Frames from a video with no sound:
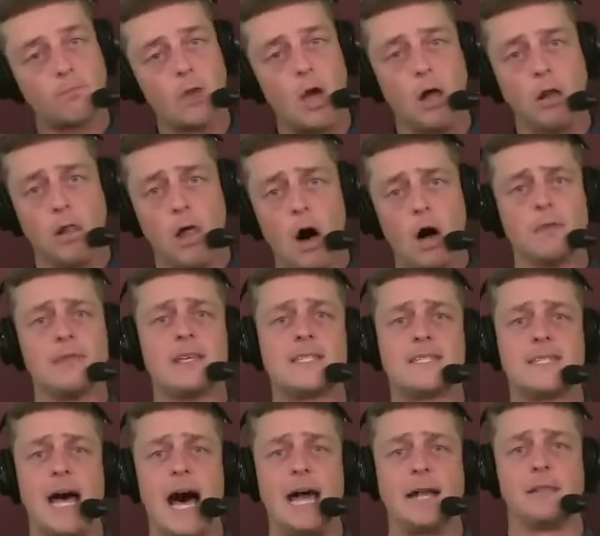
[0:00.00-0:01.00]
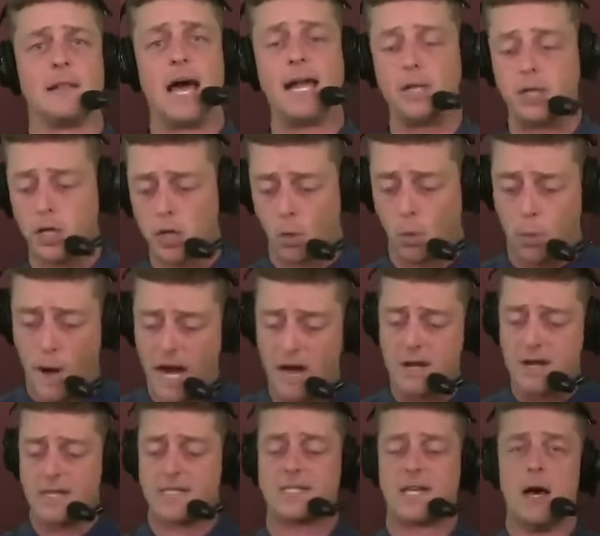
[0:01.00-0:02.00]
along the sideline, good
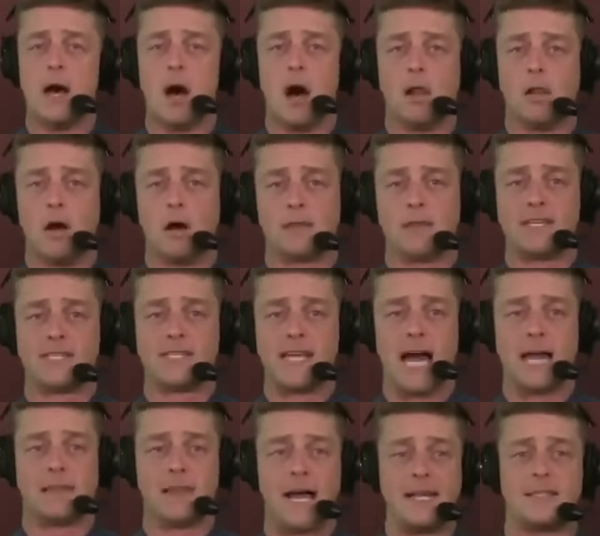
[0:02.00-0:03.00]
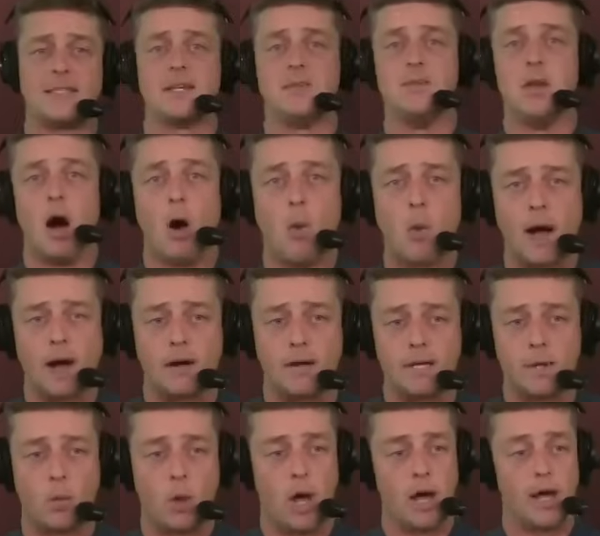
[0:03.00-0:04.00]
awareness along the sideline to know where
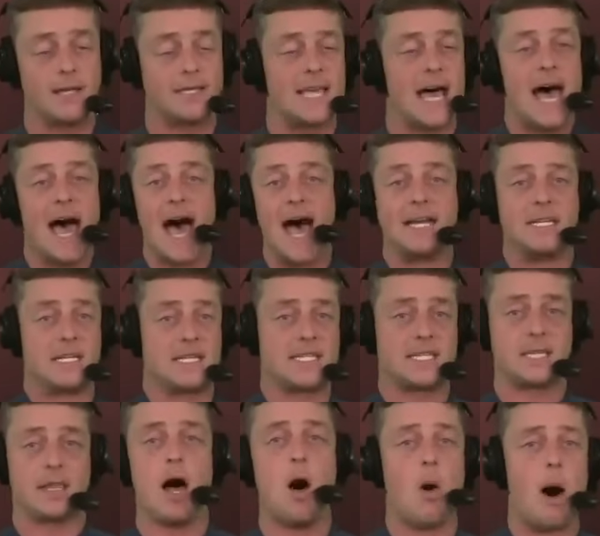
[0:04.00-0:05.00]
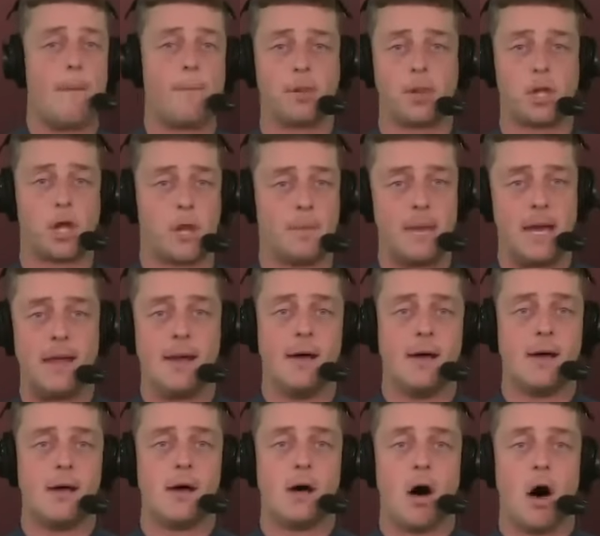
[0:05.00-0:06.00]
he was, had to slow up a little bit
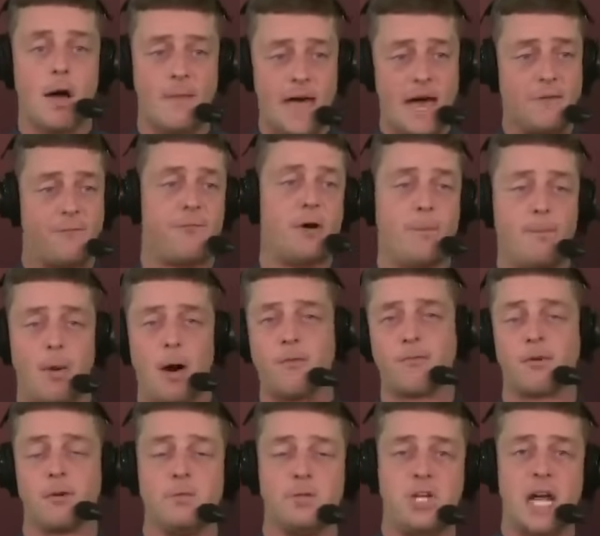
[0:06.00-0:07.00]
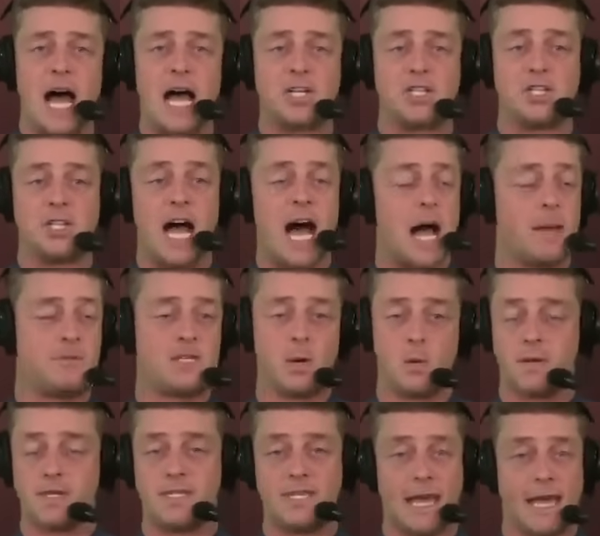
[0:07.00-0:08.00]
on that football from Josh Dobbs. It
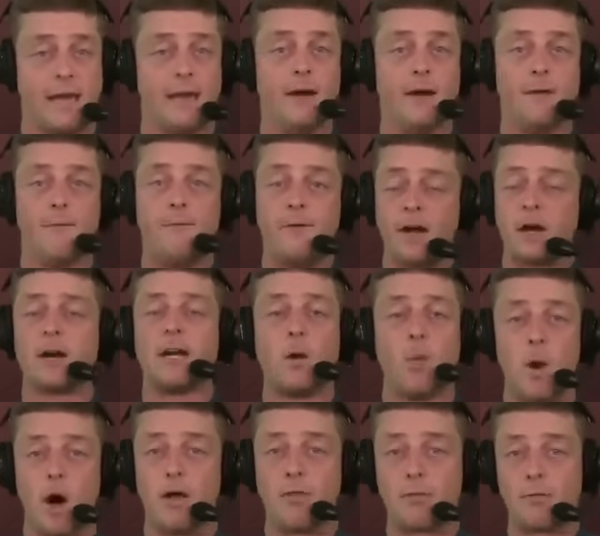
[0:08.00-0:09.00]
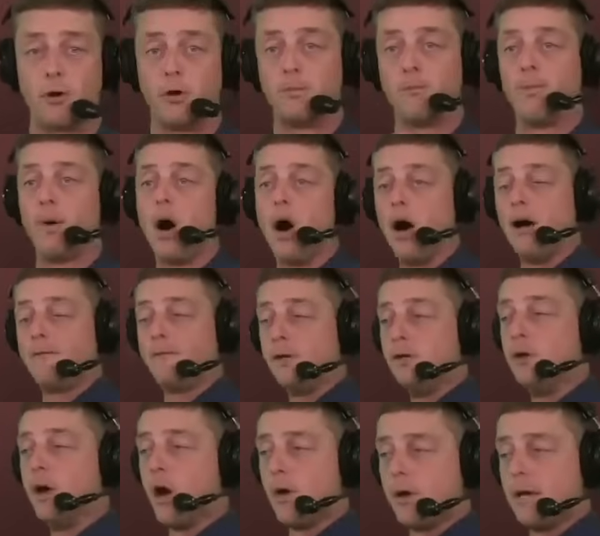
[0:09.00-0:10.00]
was a very well thrown ball, if you
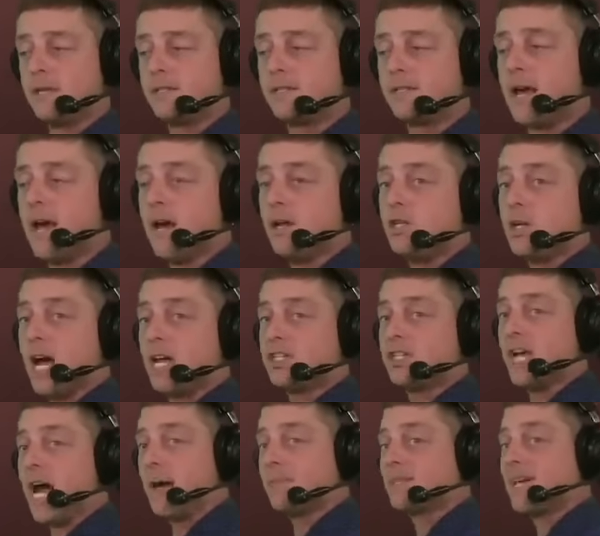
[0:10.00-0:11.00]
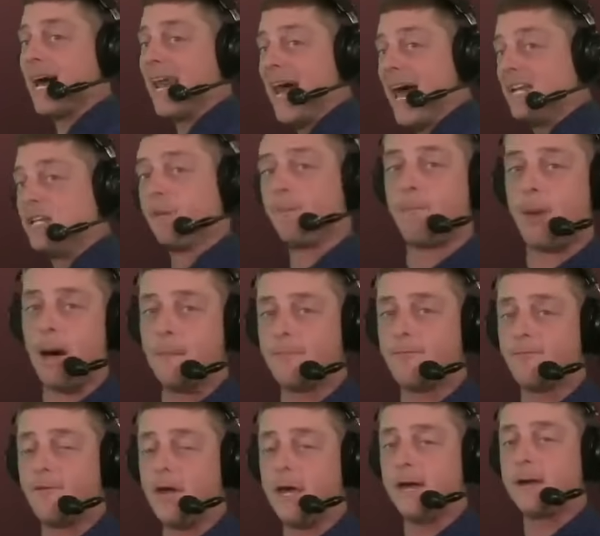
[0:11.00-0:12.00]
noticed. Josh Dobbs kind of had to pump
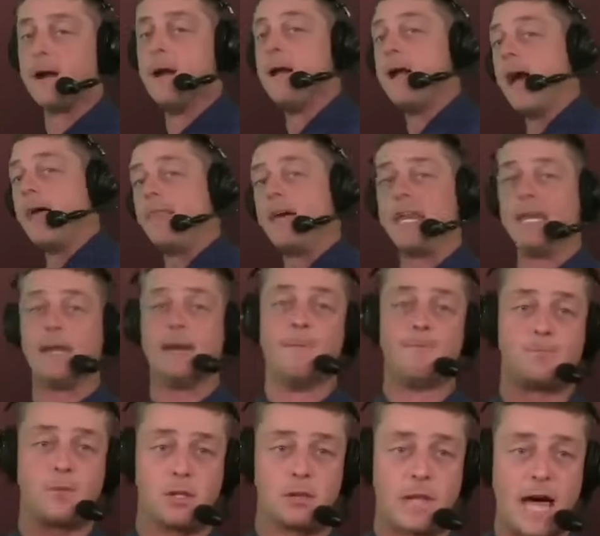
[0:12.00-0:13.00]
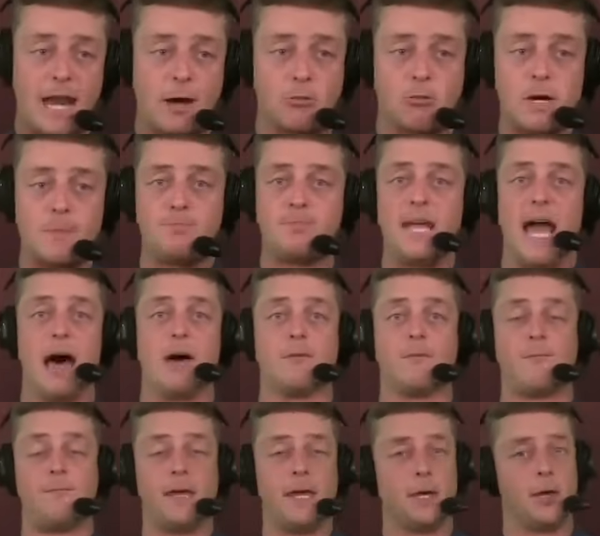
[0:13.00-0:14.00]
fake and then he let it rip
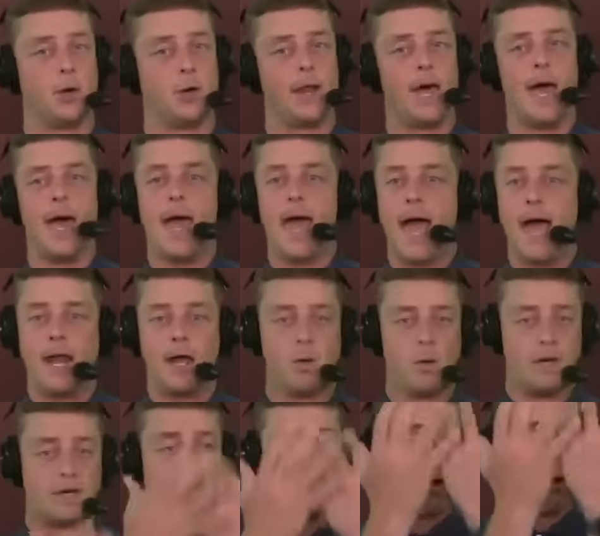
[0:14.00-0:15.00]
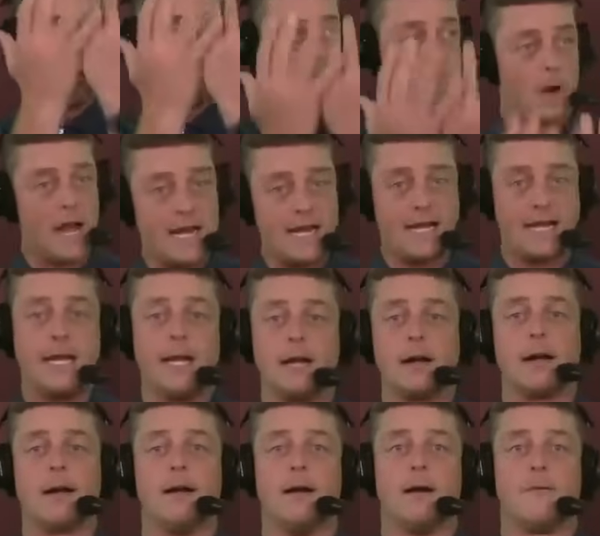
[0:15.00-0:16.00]
downfield. And it was right
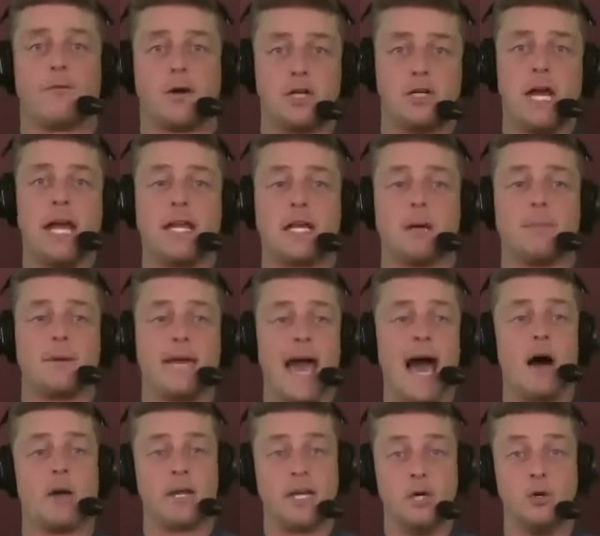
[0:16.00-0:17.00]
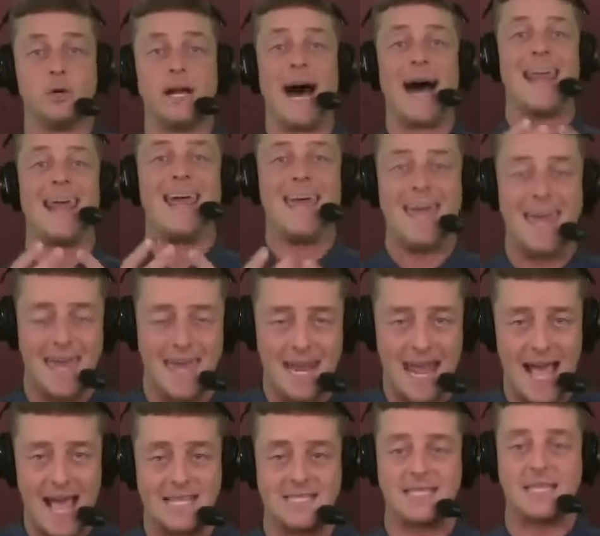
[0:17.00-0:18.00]
here for Jacob Cowing, who got hit
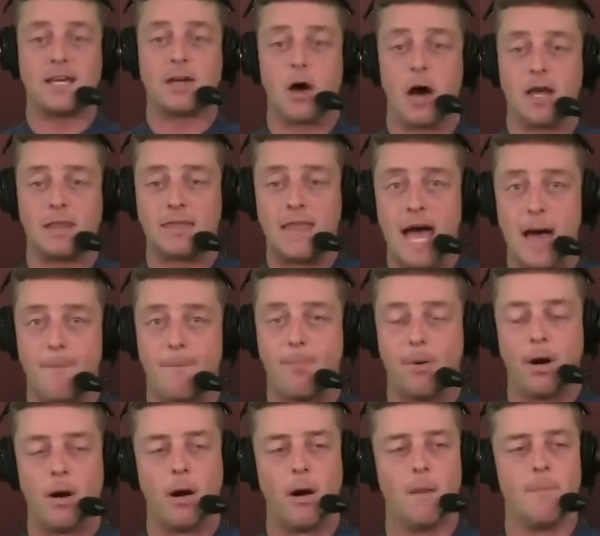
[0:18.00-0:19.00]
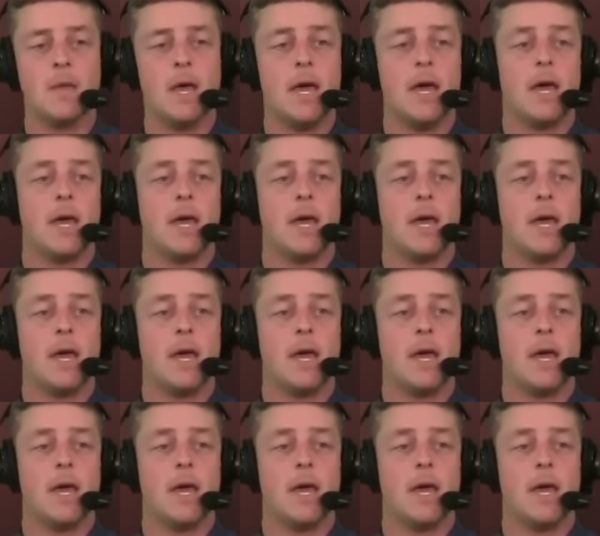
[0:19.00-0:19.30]
as he caught that ball.